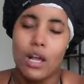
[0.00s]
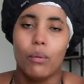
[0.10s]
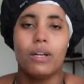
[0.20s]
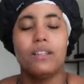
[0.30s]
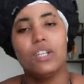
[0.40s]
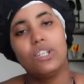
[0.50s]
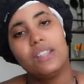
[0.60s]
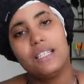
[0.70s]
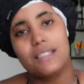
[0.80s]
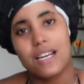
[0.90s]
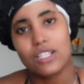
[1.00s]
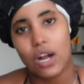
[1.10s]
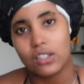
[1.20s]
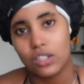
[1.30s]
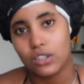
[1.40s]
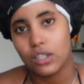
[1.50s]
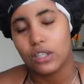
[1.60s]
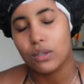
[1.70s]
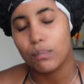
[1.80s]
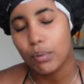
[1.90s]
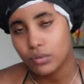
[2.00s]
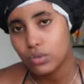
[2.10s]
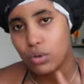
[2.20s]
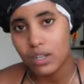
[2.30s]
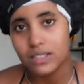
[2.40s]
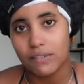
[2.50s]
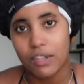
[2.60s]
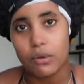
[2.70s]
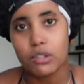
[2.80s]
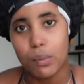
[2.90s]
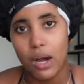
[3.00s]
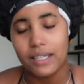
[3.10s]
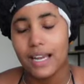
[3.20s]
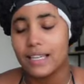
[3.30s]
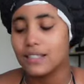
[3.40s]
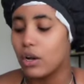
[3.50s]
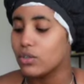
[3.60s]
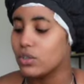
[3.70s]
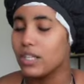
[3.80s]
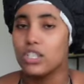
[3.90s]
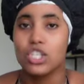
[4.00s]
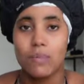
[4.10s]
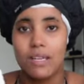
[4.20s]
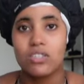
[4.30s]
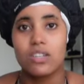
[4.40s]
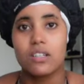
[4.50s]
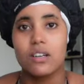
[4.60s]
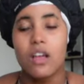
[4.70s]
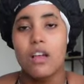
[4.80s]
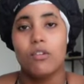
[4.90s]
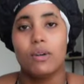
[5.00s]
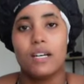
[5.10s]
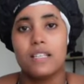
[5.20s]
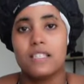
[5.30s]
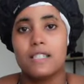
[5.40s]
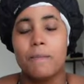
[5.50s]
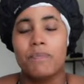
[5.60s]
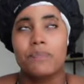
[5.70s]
One of the other things that I talked on the Strong Sunflowers podcast also that she mentioned was